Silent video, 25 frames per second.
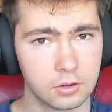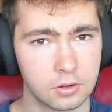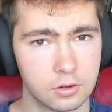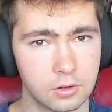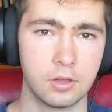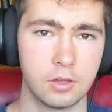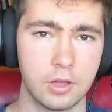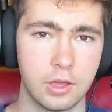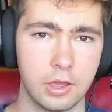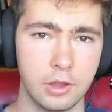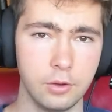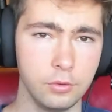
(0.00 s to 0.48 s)

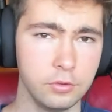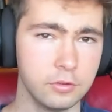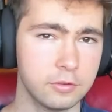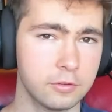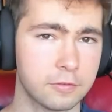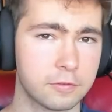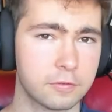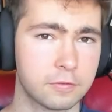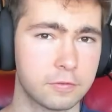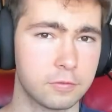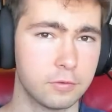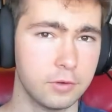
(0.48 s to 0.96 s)
I was
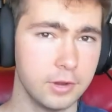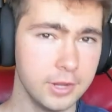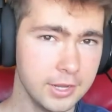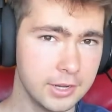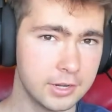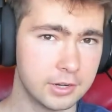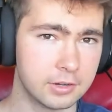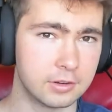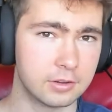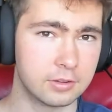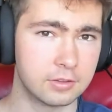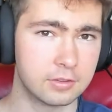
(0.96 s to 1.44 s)

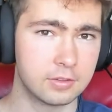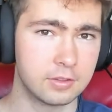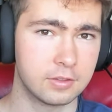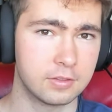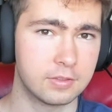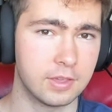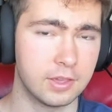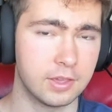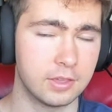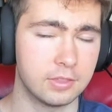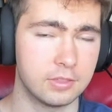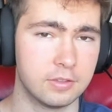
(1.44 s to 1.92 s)
afraid to
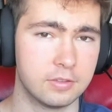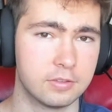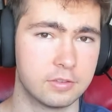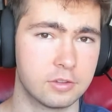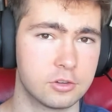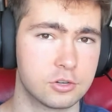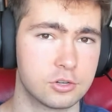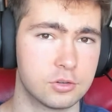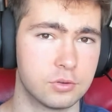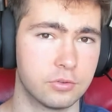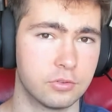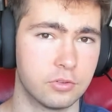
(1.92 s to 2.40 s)
take these
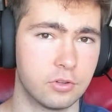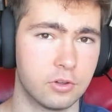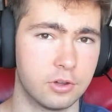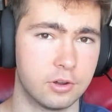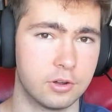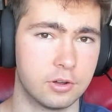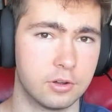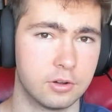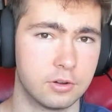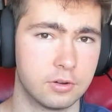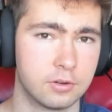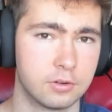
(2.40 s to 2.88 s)
issues
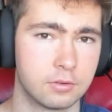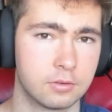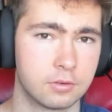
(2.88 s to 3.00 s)
on.